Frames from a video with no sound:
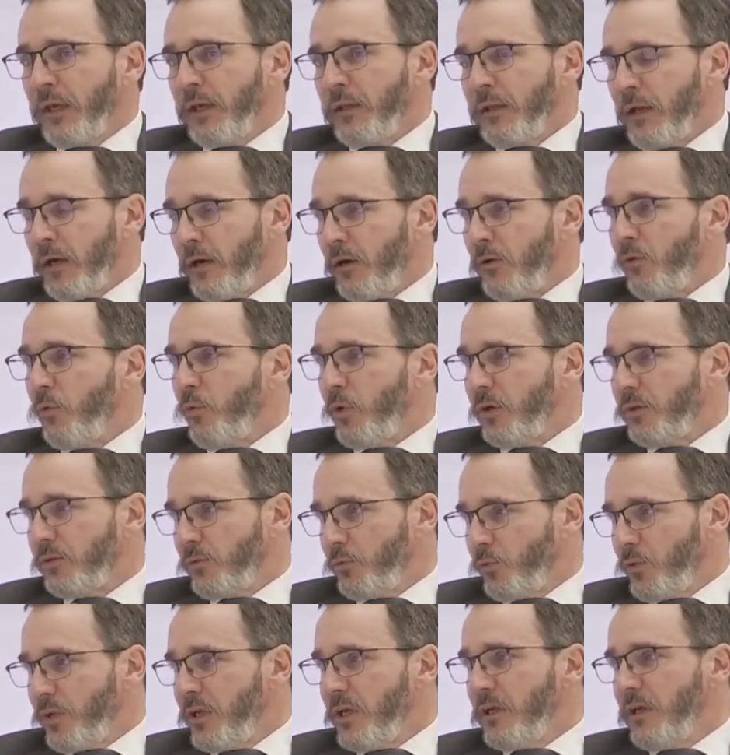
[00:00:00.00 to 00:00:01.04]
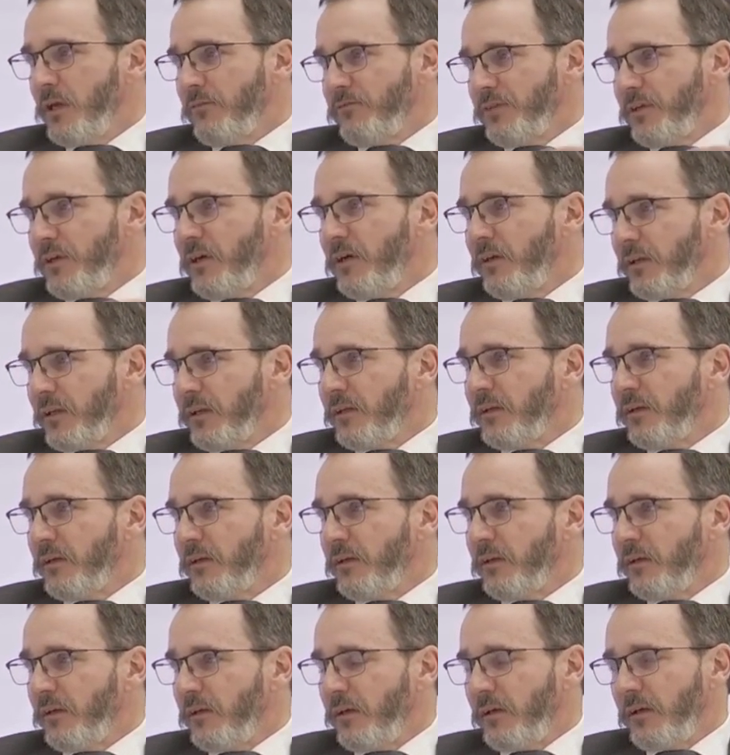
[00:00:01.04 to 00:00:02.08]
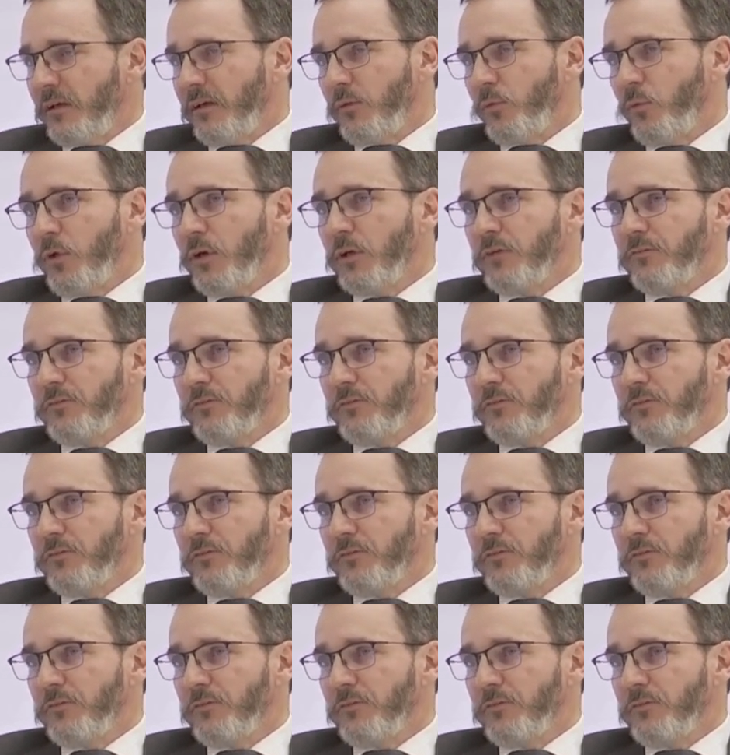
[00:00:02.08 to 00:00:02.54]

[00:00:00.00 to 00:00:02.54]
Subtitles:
Now, what we have done in one